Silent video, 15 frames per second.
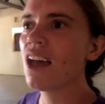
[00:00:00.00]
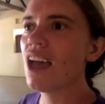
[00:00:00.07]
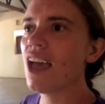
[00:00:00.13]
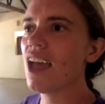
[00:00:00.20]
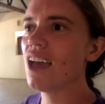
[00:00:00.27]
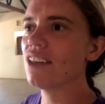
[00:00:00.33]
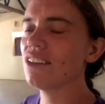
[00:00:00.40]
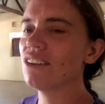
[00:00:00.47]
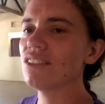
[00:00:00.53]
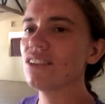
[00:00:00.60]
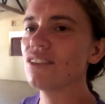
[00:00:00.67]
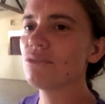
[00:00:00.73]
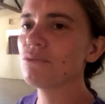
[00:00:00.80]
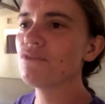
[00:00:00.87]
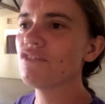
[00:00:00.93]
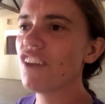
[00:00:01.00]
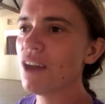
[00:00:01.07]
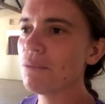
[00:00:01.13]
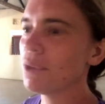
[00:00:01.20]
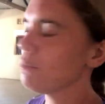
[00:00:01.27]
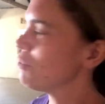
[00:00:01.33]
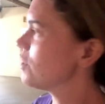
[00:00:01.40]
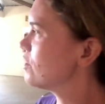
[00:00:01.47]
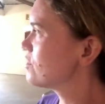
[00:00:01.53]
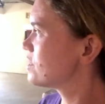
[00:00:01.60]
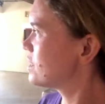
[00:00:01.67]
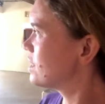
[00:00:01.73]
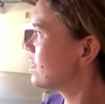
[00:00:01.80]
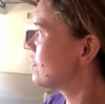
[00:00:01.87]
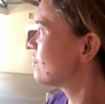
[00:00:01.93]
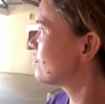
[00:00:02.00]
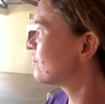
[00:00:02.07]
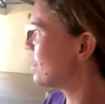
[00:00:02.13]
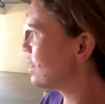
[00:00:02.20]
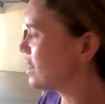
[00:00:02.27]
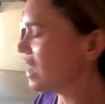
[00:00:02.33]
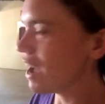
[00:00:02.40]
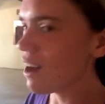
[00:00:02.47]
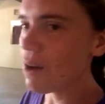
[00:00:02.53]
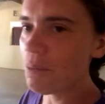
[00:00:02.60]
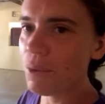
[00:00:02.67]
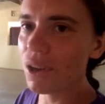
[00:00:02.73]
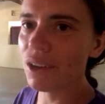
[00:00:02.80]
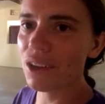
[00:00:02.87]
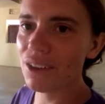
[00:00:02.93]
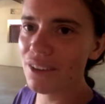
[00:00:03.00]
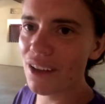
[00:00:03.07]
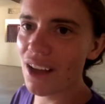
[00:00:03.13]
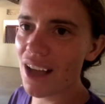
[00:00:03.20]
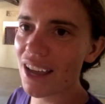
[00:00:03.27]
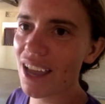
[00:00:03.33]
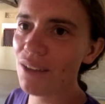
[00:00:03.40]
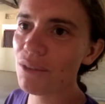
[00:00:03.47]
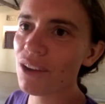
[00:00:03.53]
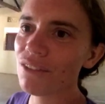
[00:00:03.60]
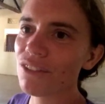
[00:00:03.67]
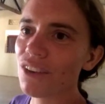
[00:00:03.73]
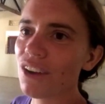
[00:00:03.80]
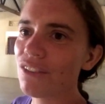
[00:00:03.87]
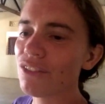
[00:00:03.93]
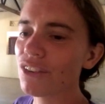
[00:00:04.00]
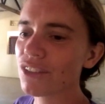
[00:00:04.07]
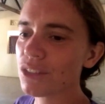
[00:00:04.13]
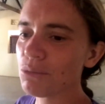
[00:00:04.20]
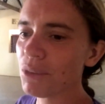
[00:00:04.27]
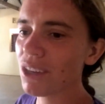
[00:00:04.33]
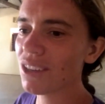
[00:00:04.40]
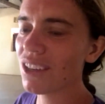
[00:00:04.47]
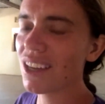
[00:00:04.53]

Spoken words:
and our family prayers in here right now, but I can't wait for our first meal.